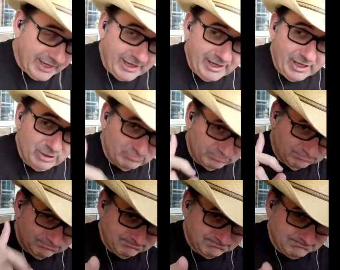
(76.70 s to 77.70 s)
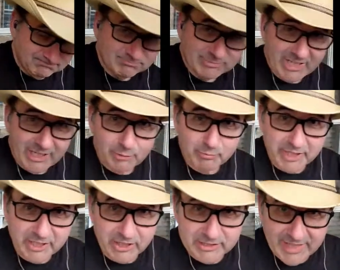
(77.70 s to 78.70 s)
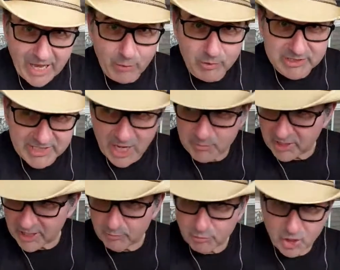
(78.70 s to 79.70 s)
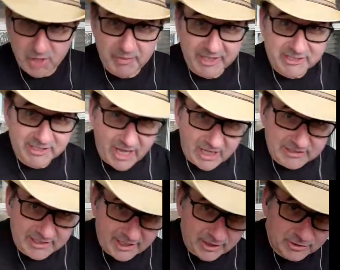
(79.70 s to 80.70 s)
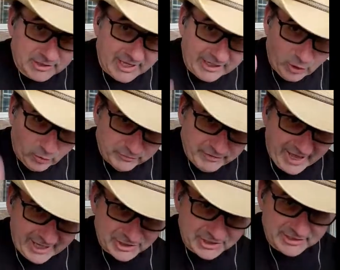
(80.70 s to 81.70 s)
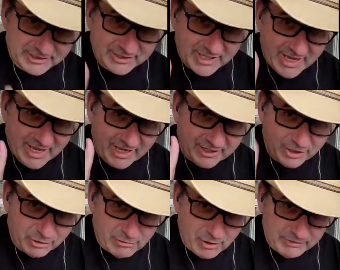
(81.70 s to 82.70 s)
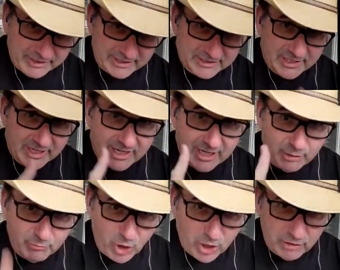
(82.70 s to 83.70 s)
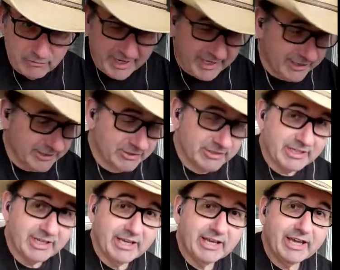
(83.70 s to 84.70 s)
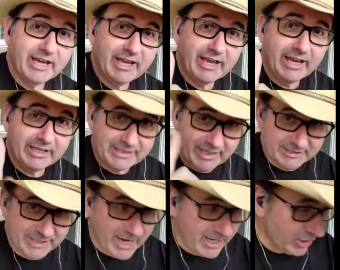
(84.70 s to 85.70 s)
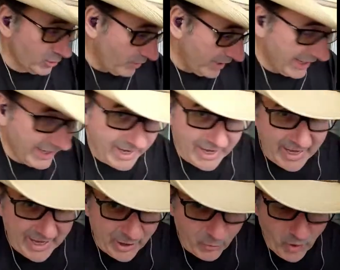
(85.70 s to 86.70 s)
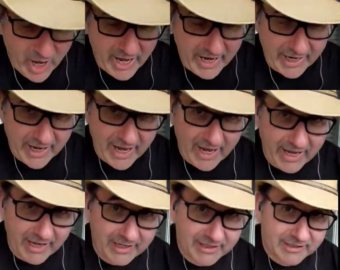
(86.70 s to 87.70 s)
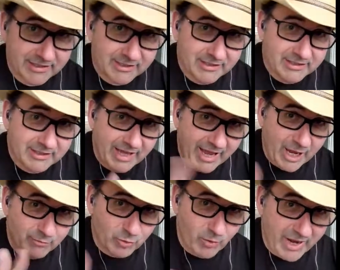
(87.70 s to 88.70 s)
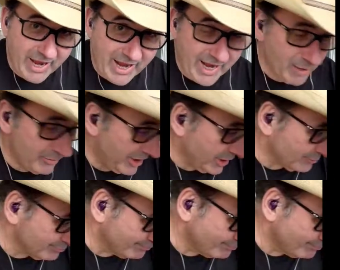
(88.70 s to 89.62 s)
Uh, because I was sampling pre-mixed cocktails like old fashions and Negronis and margaritas, and that's kind of the way why I am the way I am here.